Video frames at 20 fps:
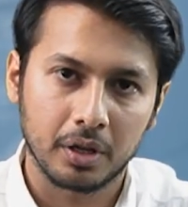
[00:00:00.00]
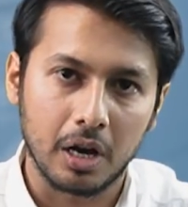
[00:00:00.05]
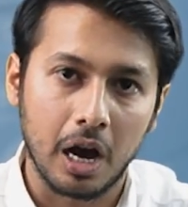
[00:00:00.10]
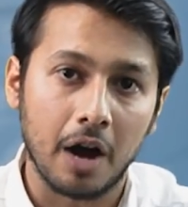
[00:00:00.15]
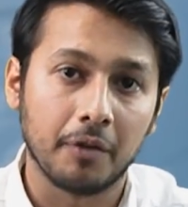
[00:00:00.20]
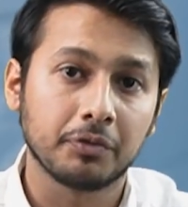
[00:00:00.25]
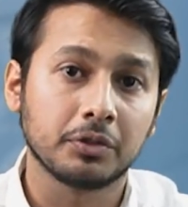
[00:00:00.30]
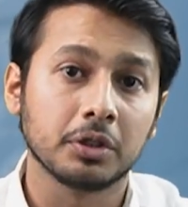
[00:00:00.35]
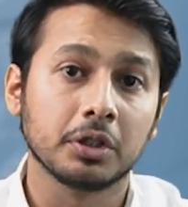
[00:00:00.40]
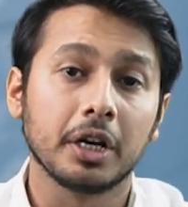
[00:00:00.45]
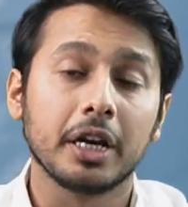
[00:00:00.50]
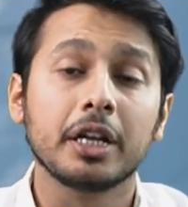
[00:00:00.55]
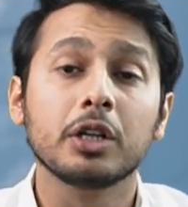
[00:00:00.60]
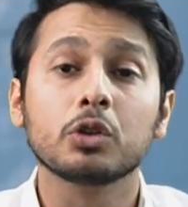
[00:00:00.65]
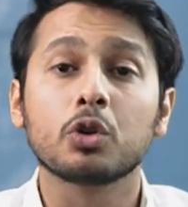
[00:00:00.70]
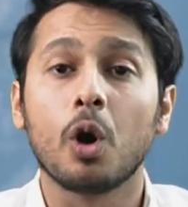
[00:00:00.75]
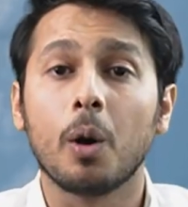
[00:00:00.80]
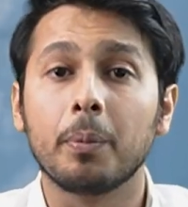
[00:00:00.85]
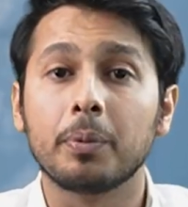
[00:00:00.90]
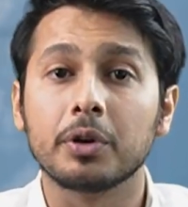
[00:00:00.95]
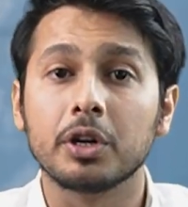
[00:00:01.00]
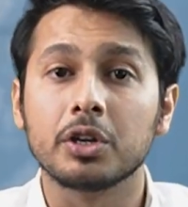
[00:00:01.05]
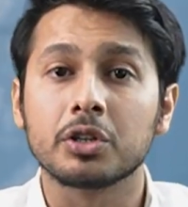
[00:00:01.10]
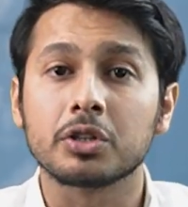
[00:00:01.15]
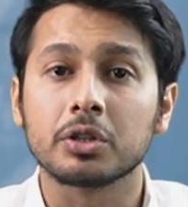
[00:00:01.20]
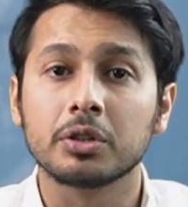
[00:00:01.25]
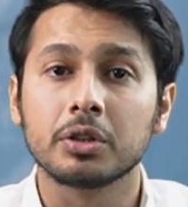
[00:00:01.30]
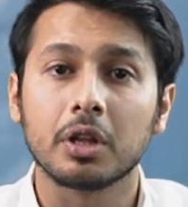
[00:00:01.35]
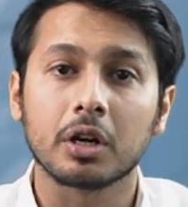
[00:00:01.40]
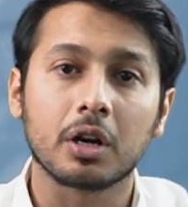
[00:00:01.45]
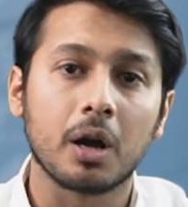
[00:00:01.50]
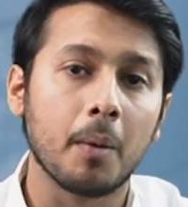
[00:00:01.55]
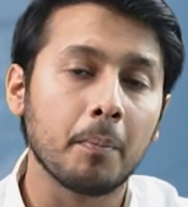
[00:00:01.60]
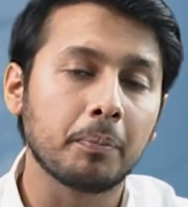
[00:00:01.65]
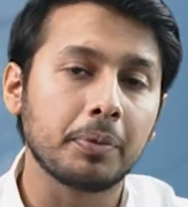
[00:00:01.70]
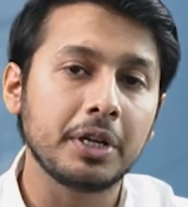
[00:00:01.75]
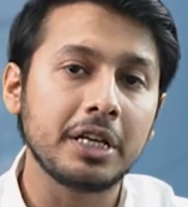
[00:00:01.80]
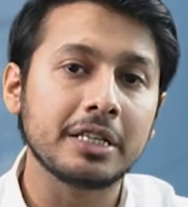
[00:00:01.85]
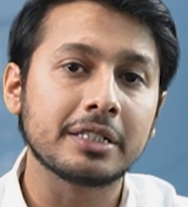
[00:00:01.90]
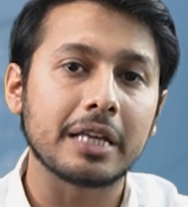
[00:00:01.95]
After incorporation, the
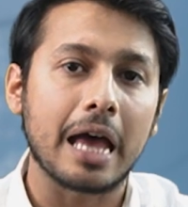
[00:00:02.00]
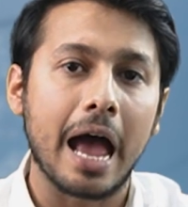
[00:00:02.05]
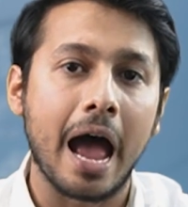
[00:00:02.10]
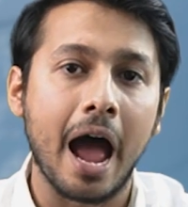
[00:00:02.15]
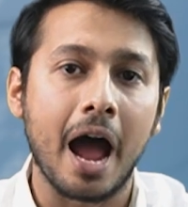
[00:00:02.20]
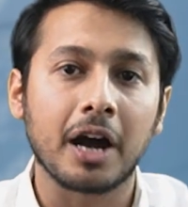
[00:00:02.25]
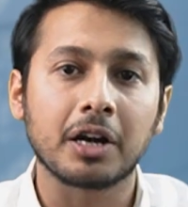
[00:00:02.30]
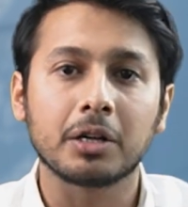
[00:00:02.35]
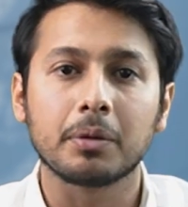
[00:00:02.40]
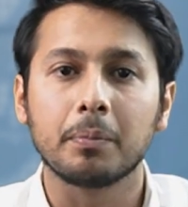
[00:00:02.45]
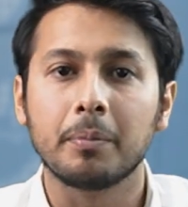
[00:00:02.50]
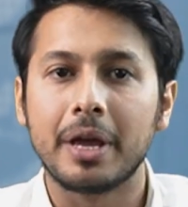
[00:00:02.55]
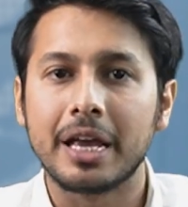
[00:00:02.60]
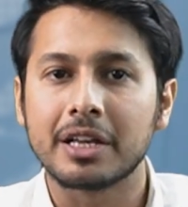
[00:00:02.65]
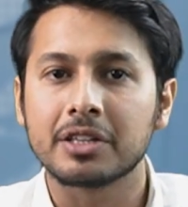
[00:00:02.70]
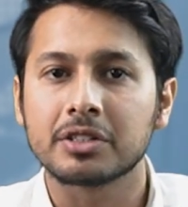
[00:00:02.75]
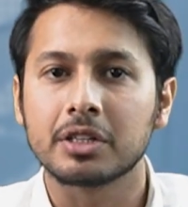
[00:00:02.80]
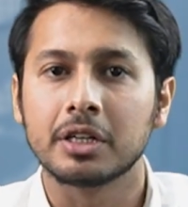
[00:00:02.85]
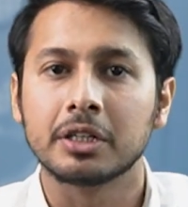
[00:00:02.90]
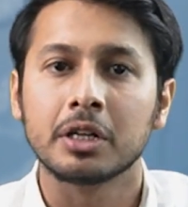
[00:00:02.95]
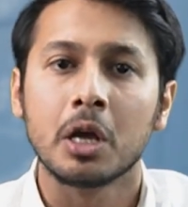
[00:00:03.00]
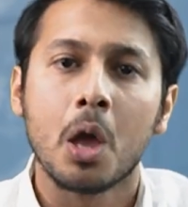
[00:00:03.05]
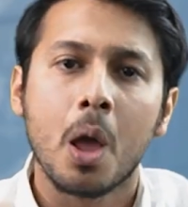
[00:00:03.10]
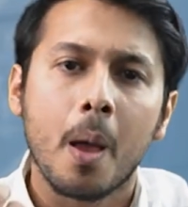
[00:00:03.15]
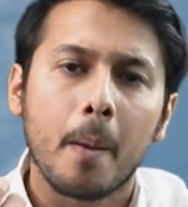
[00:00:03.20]
Companies Act makes it